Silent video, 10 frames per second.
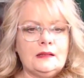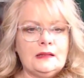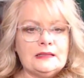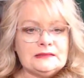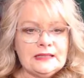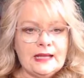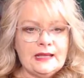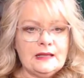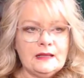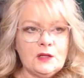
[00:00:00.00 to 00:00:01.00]
Let's
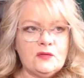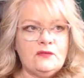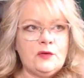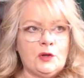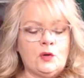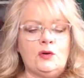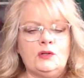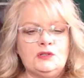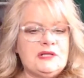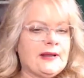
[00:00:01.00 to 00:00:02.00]
say you go to a
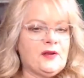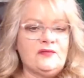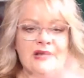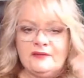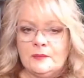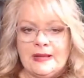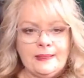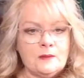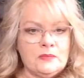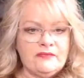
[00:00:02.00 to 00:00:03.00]
new channel. You've never met
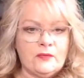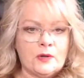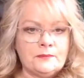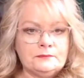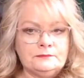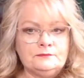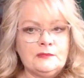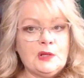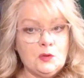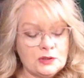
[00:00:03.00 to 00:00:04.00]
them before.
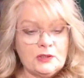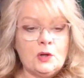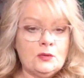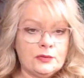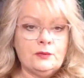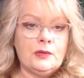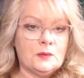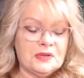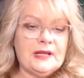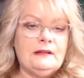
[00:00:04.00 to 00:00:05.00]
You could go through their
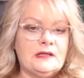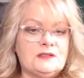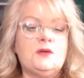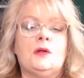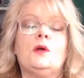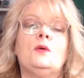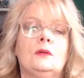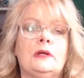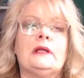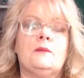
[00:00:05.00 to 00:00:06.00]
playlist. You could go
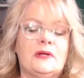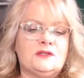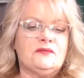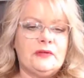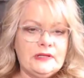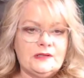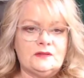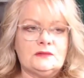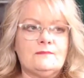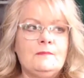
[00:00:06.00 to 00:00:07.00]
look at a bunch of
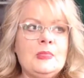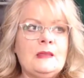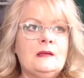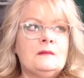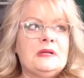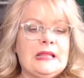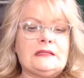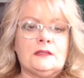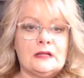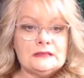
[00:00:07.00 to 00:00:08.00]
videos, but
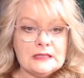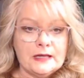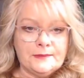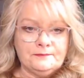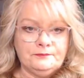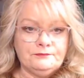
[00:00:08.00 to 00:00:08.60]
that's a lot of time.